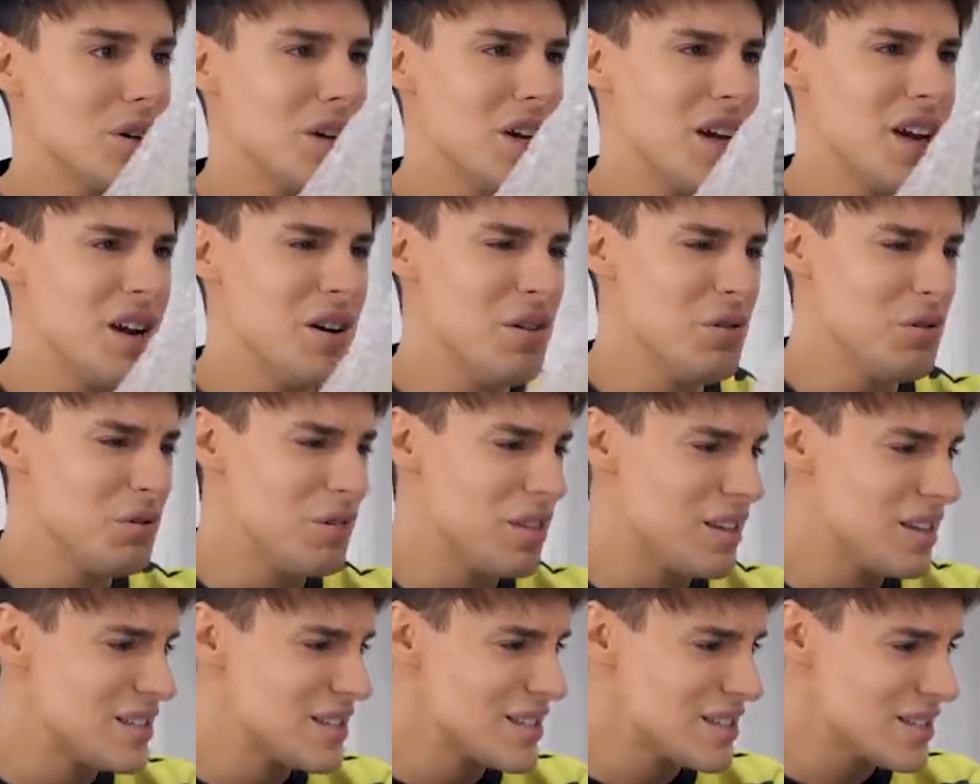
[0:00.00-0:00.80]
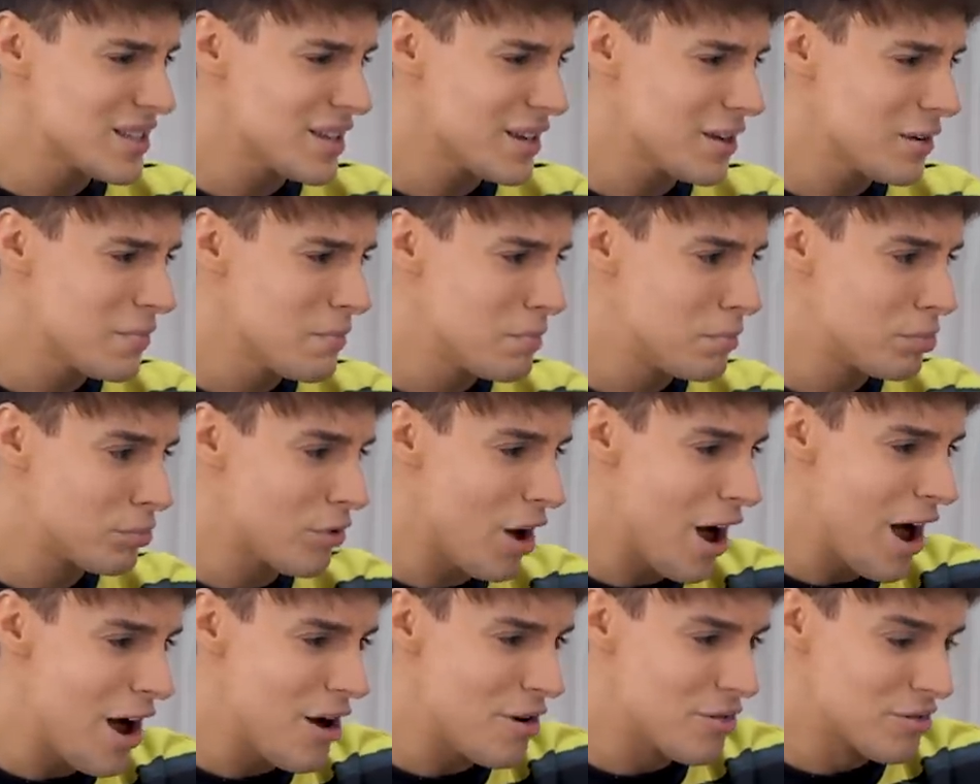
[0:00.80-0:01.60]
Ew, this is like
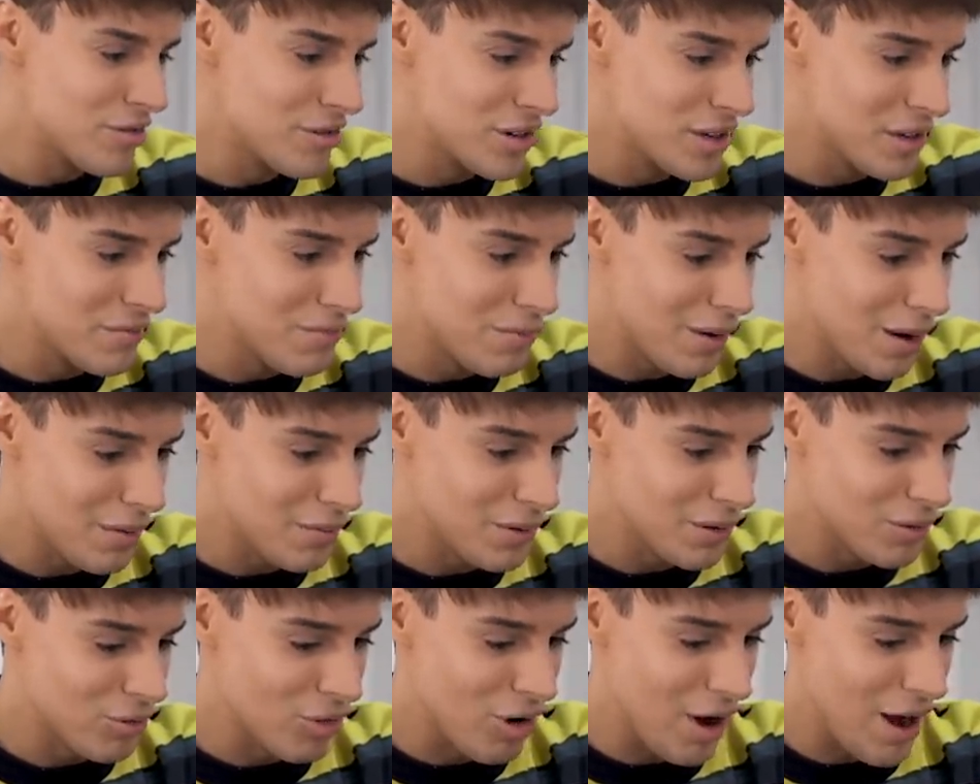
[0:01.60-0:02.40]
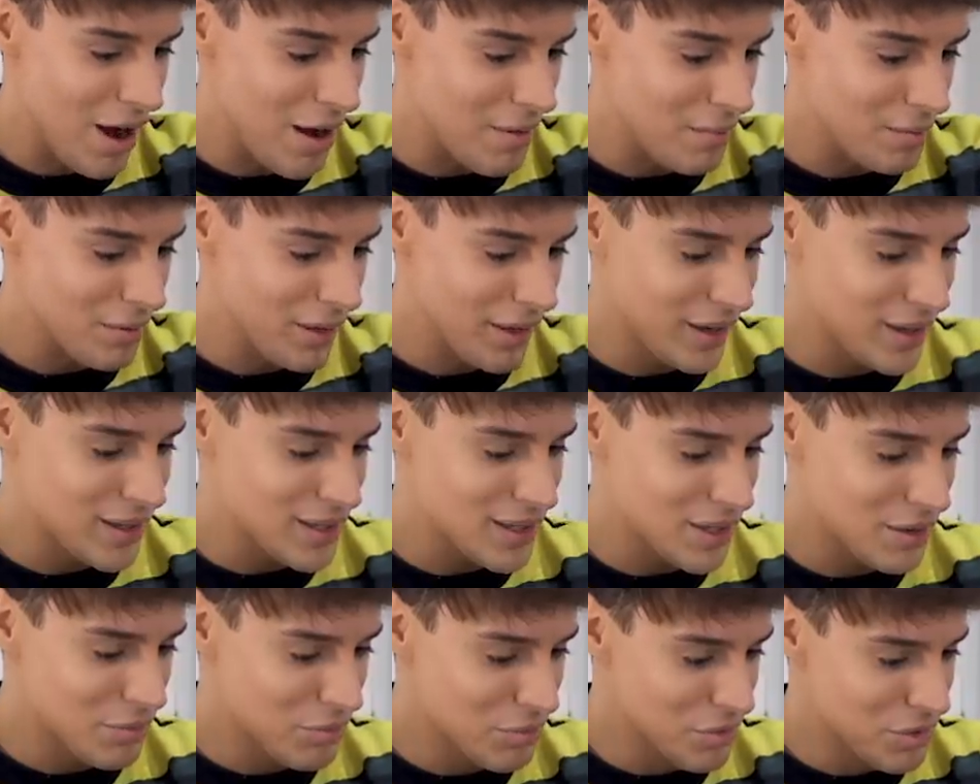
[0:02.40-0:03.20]
brown, the bubble wrap. Like
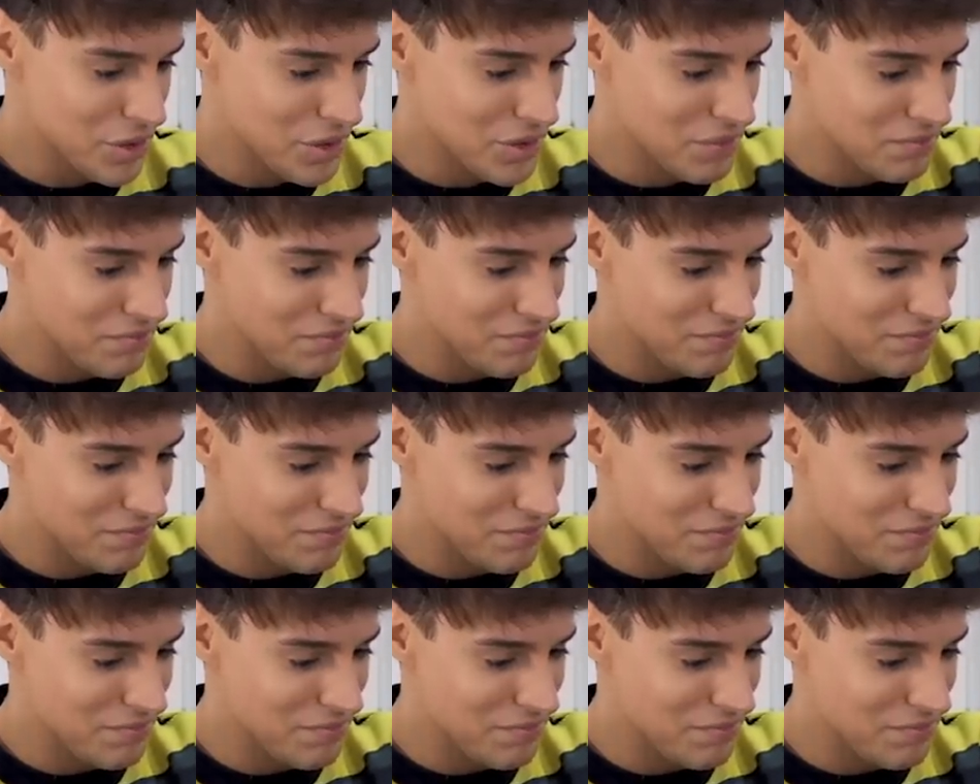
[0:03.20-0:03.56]
someone...